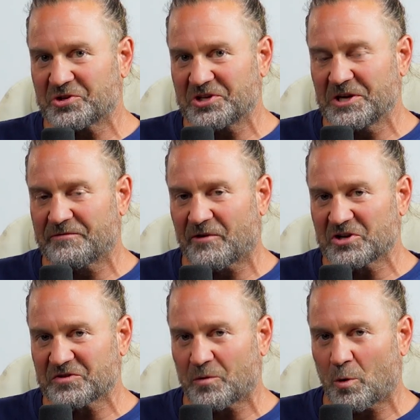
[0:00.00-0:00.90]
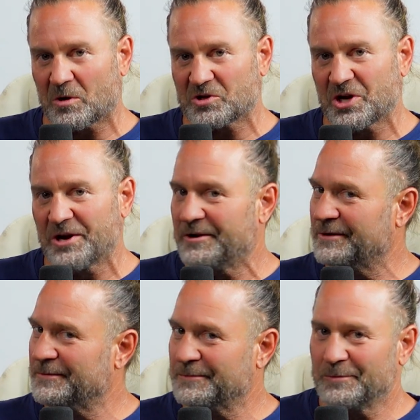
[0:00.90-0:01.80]
your seed phrase, of course,
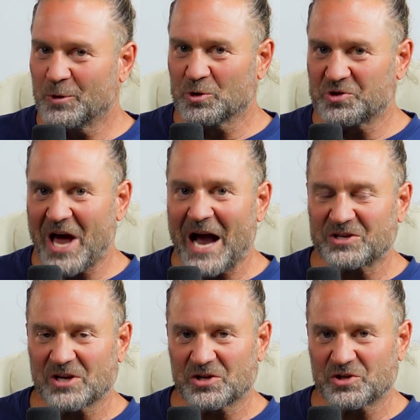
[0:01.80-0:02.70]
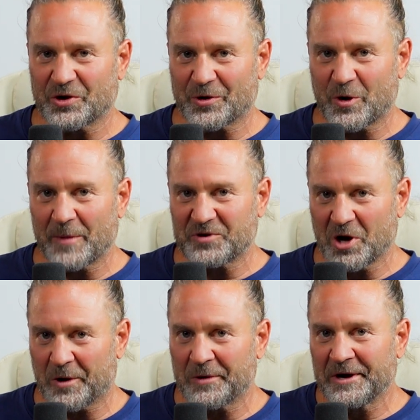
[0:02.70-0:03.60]
lose access to your
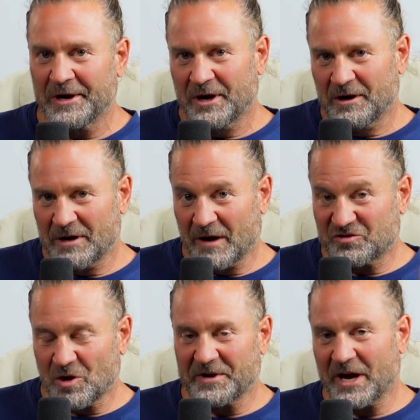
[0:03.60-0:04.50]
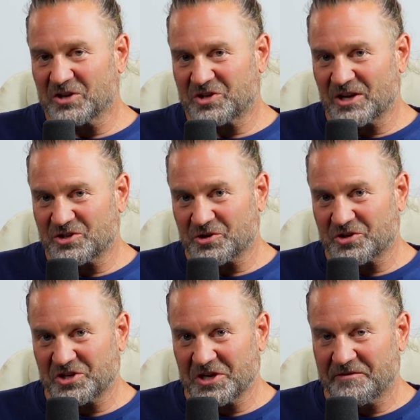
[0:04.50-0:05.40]
crypto. Now, if somebody else gets your
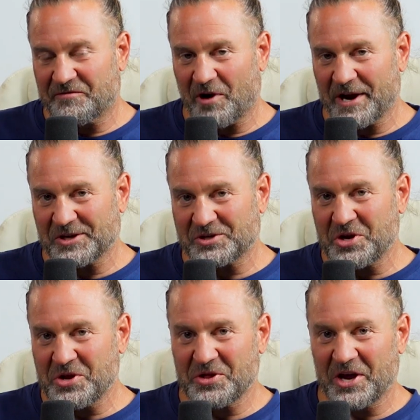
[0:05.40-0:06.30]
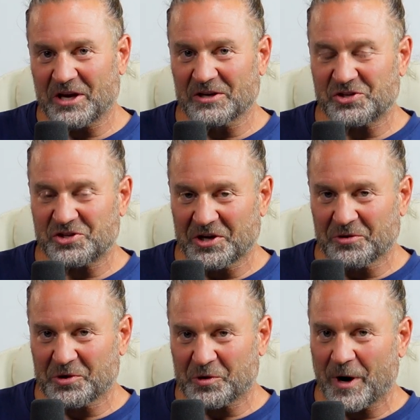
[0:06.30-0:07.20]
seed phrase, they can
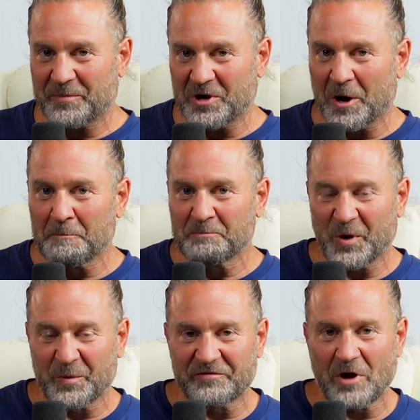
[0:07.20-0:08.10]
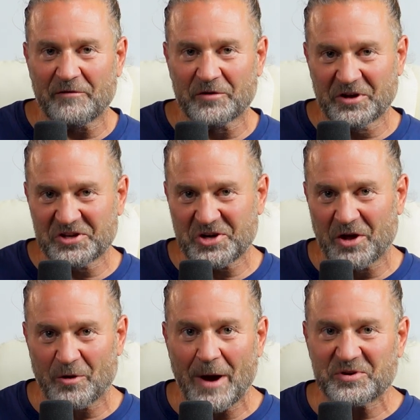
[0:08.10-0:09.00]
steal your crypto. We've covered this in
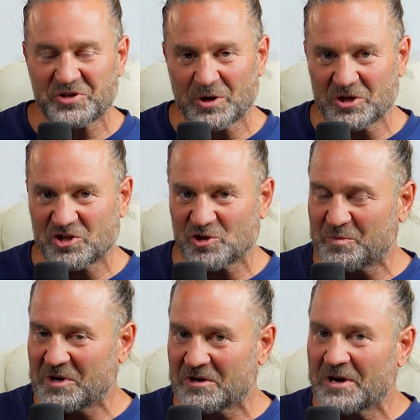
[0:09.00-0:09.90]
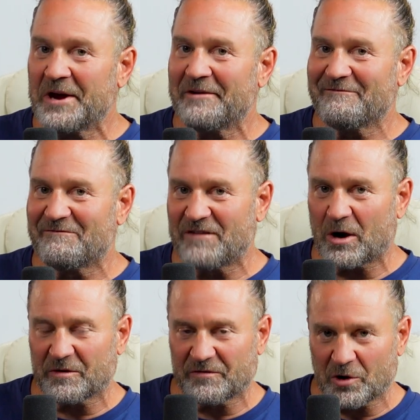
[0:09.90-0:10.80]
other episodes, so be
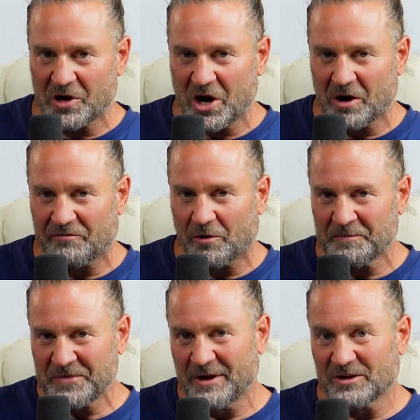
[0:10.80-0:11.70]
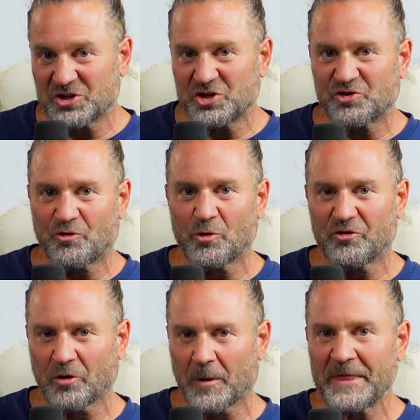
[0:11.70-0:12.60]
very, very careful. This is
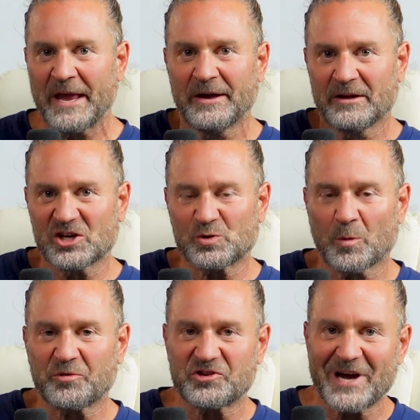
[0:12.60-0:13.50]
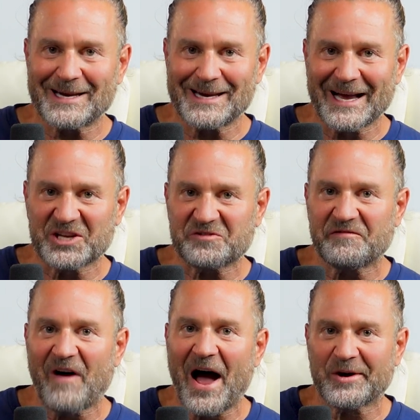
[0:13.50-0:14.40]
crucial. This will protect against
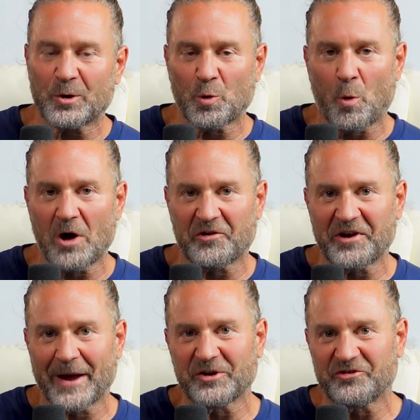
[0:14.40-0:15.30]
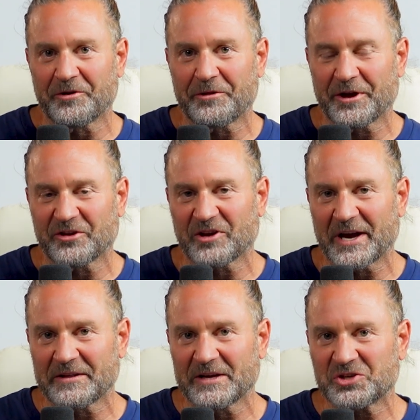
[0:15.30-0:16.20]
fire and water damage and things
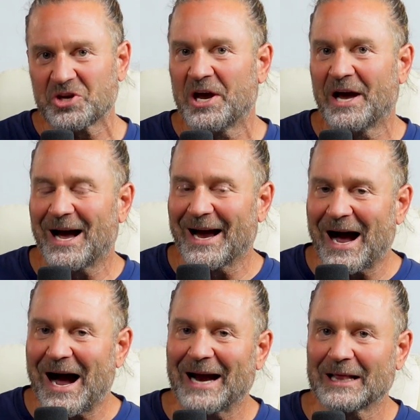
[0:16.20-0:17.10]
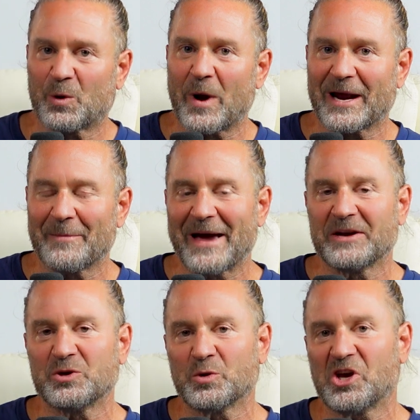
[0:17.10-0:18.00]
like this. I highly
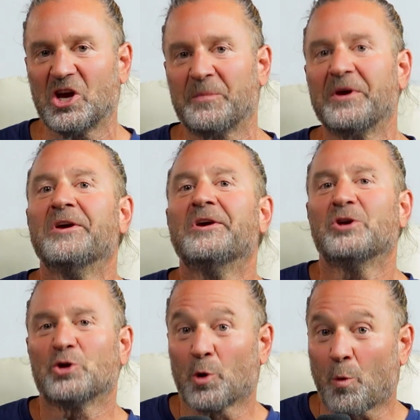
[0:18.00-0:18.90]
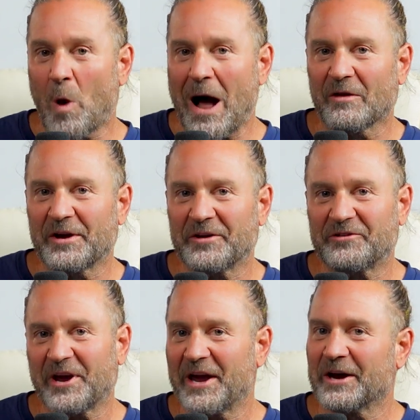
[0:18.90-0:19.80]
recommend you keep your
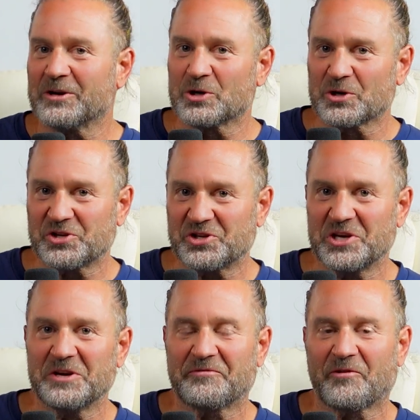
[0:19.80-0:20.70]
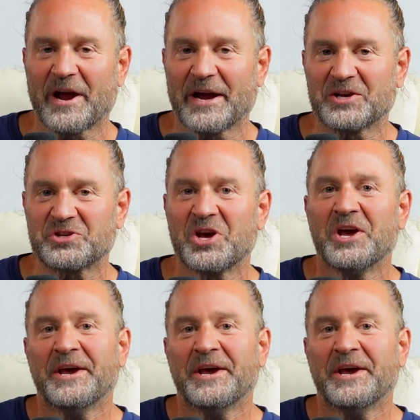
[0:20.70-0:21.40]
wallet and your seed phrase